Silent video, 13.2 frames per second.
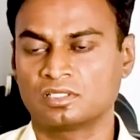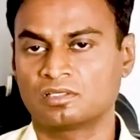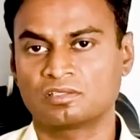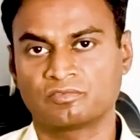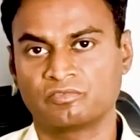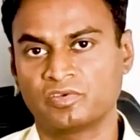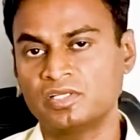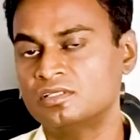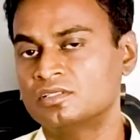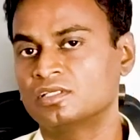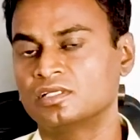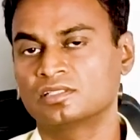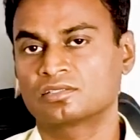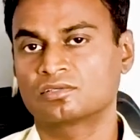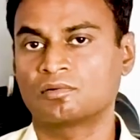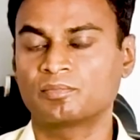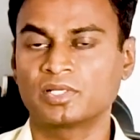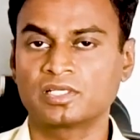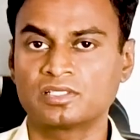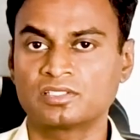There are very serious
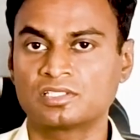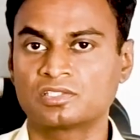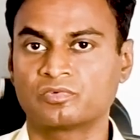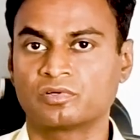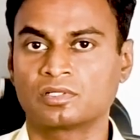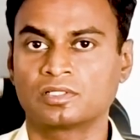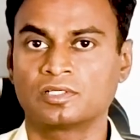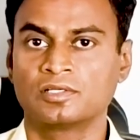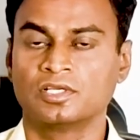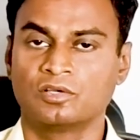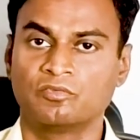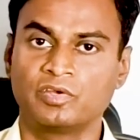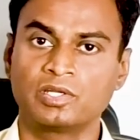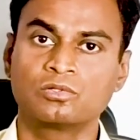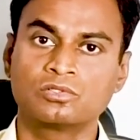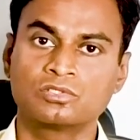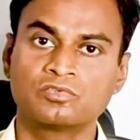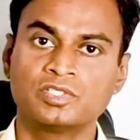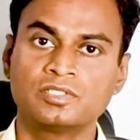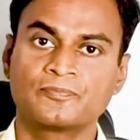complications for
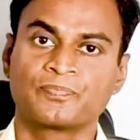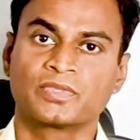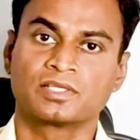varicose vein,